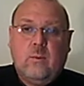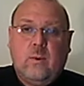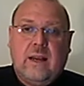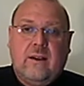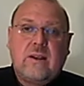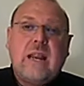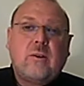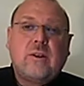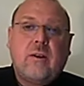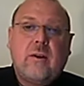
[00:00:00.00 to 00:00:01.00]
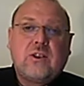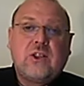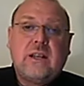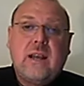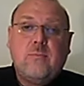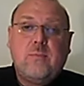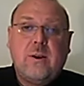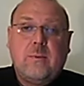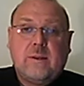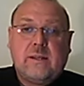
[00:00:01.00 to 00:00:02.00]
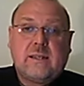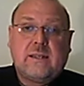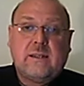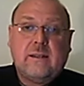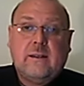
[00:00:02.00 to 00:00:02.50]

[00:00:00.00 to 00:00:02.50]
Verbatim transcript: We have no direction, no purpose.